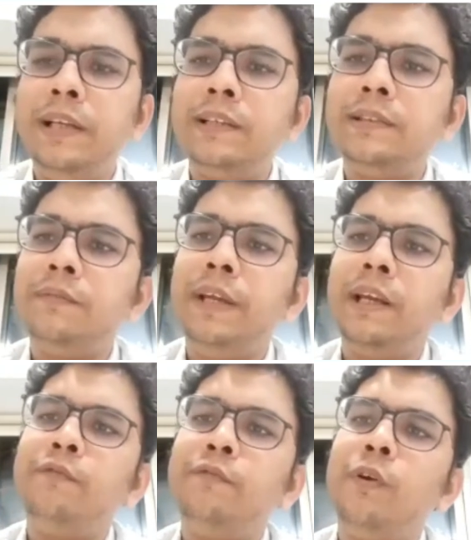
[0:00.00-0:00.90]
and rest of
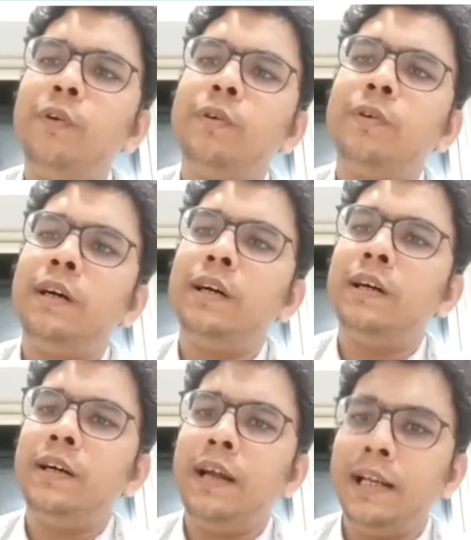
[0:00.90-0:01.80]
the things we can
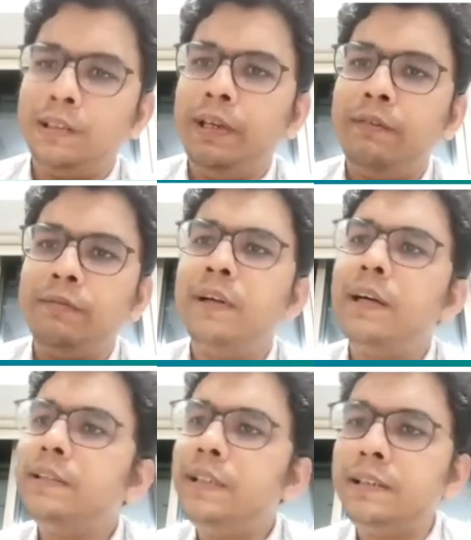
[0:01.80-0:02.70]
follow
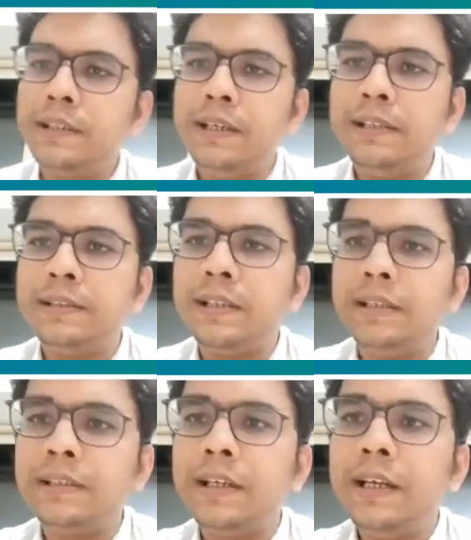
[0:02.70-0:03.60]
as we have
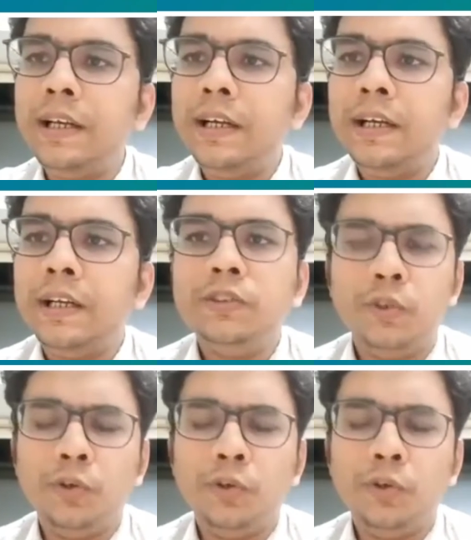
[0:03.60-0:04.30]
just discussed.